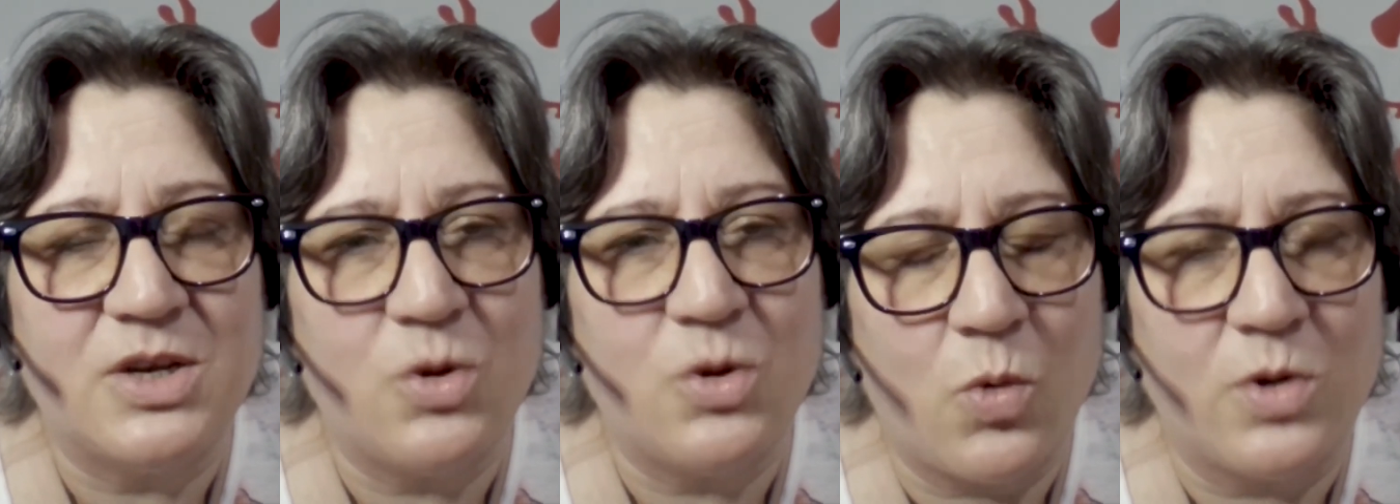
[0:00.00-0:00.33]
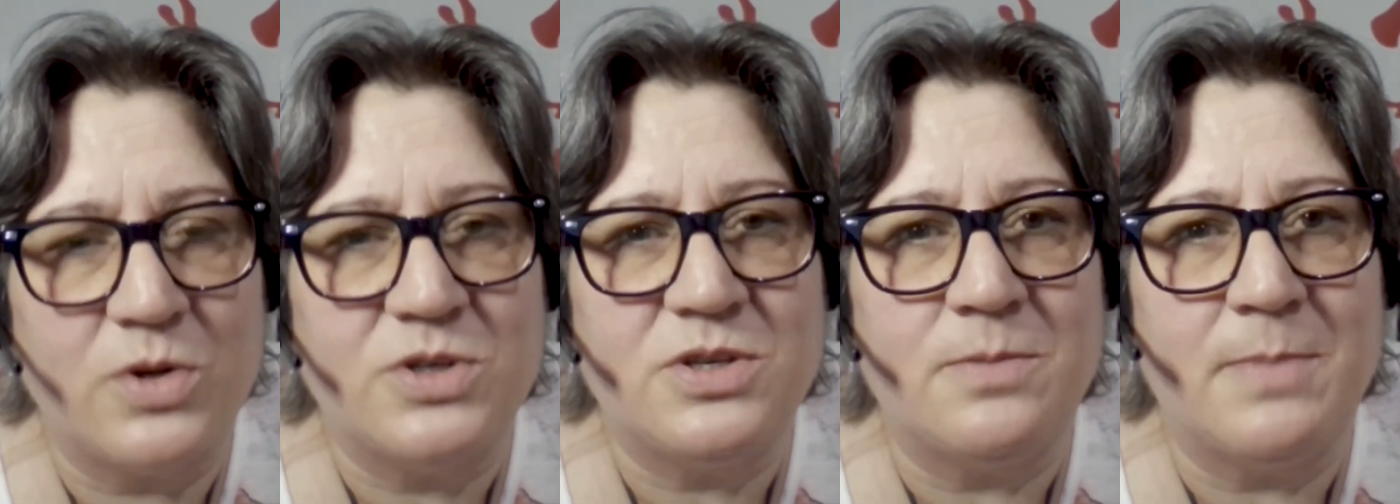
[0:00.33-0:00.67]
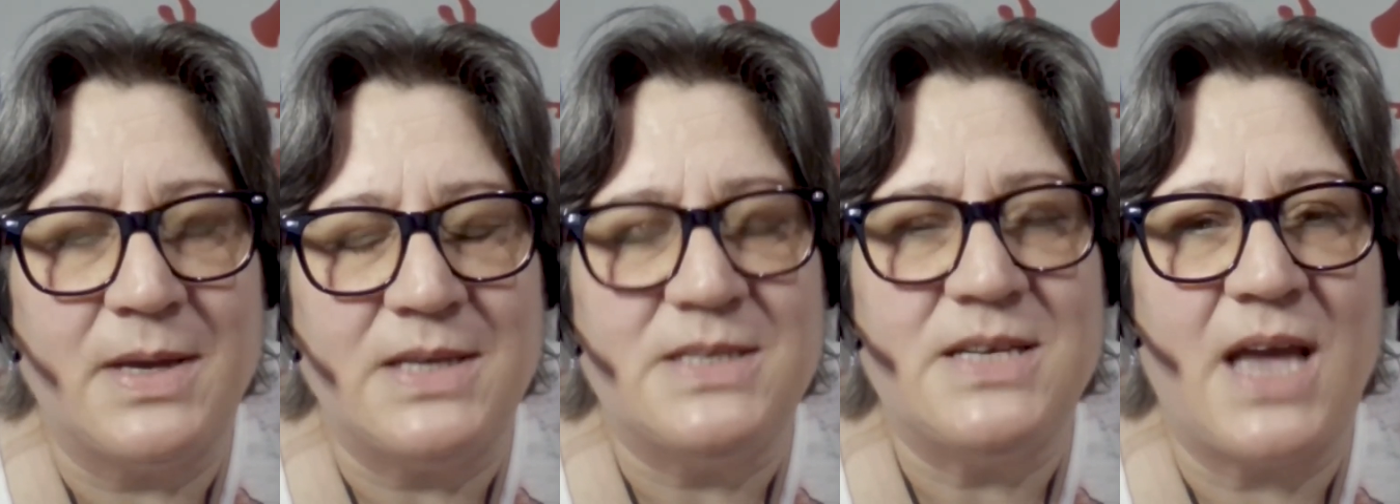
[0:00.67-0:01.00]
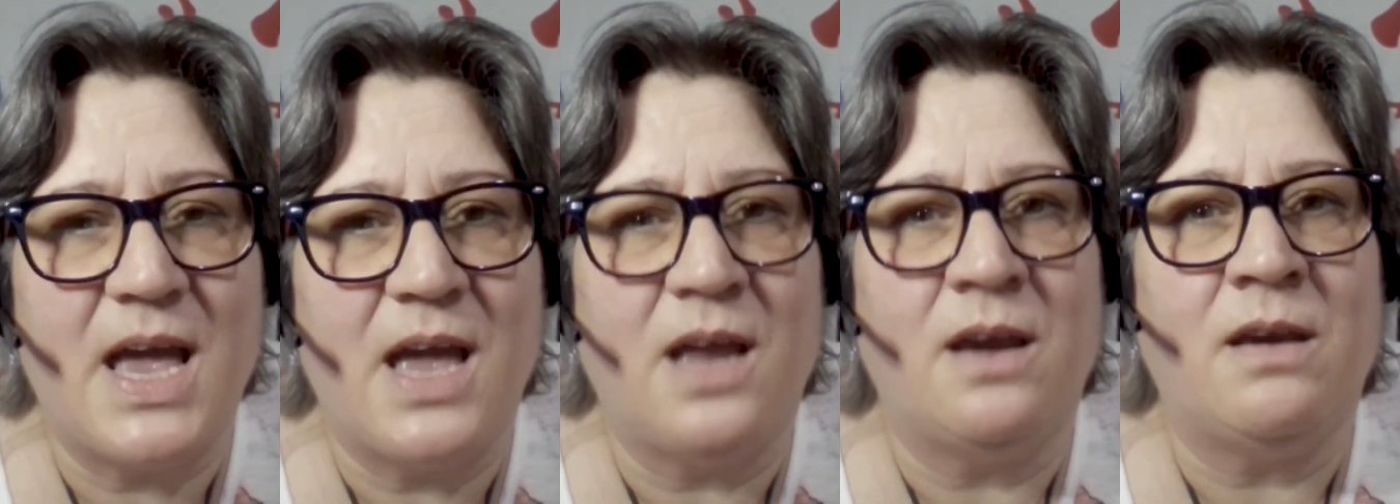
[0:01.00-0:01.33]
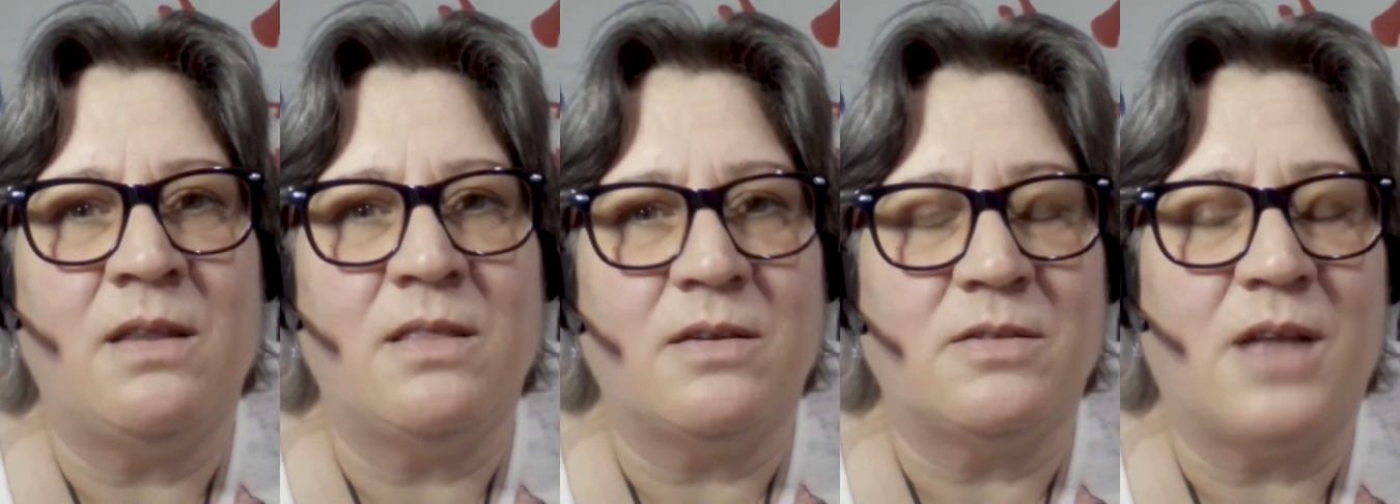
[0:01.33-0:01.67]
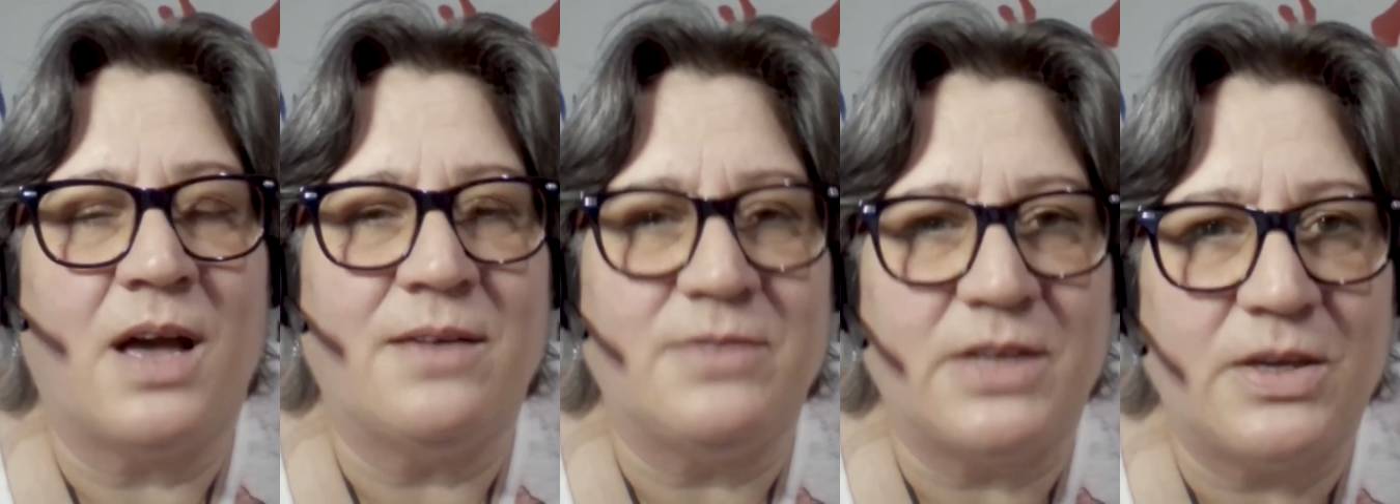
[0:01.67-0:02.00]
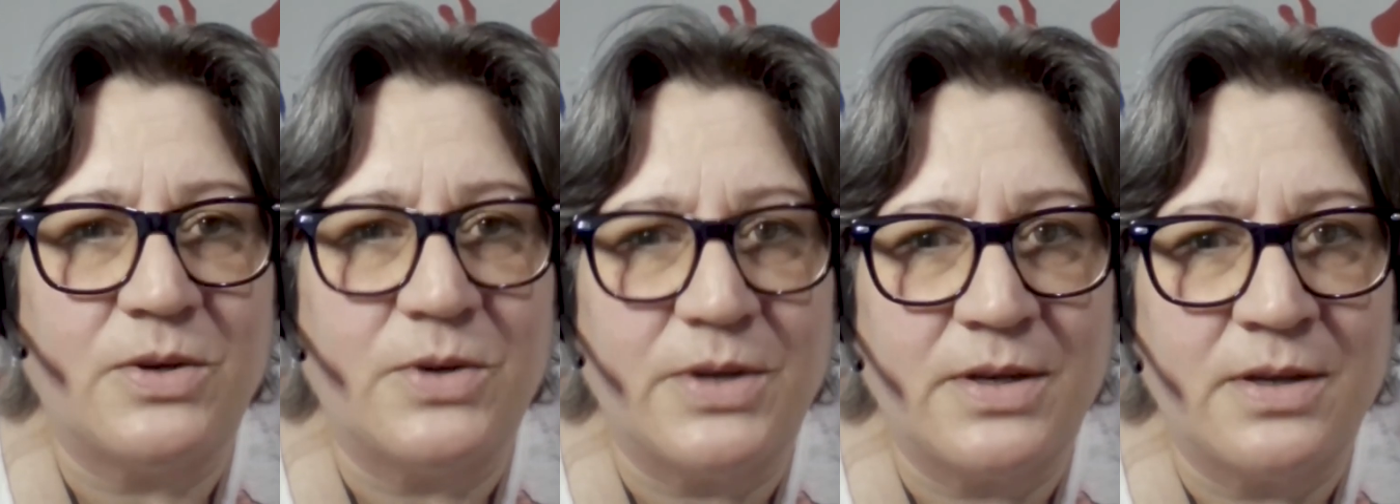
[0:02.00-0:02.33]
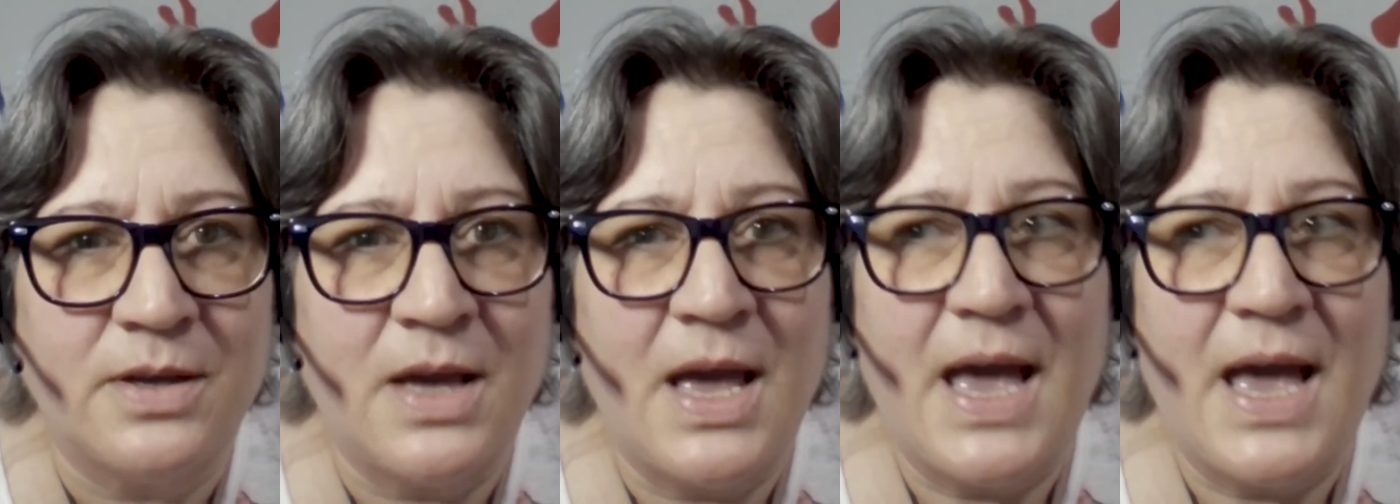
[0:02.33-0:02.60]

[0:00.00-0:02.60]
in order to maintain their livelihood.